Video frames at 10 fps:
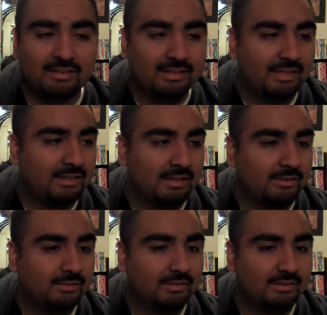I get
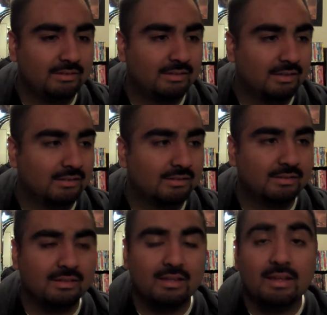now. It
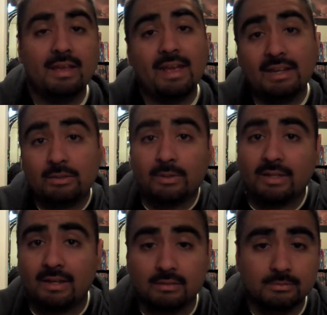sucks. Anyway,
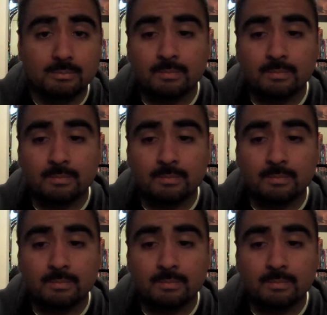guys,